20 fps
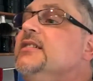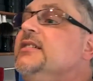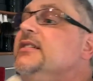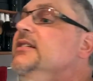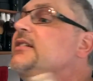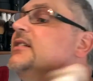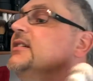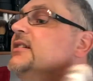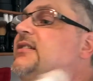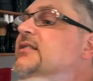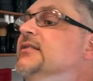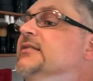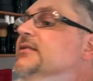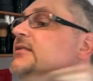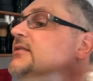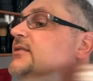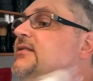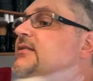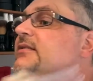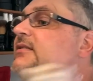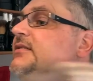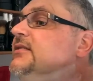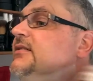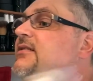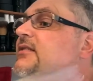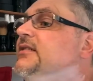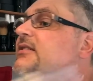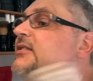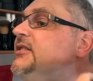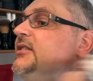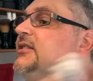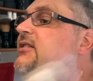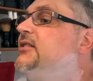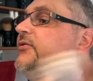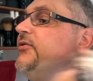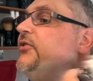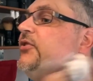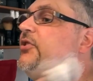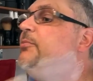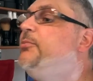Now,
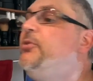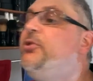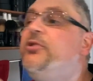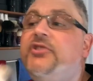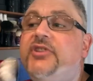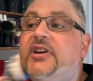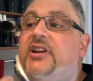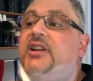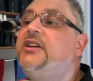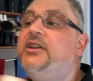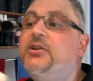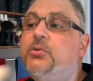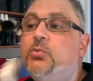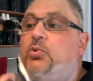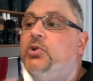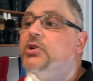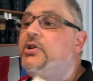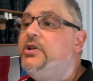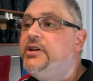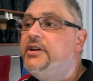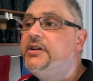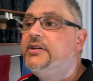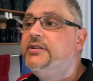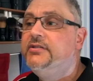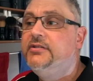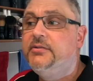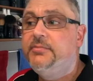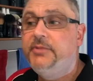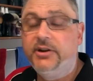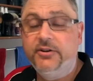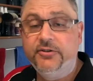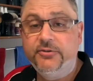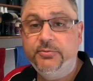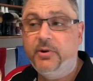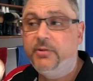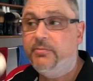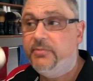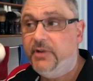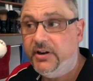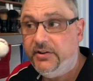for the more delicate work, I'm going to
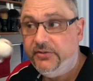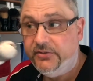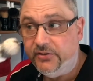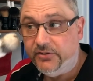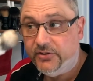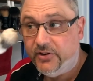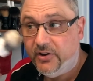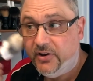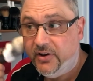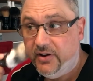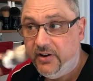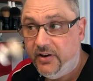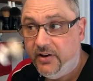swap razors.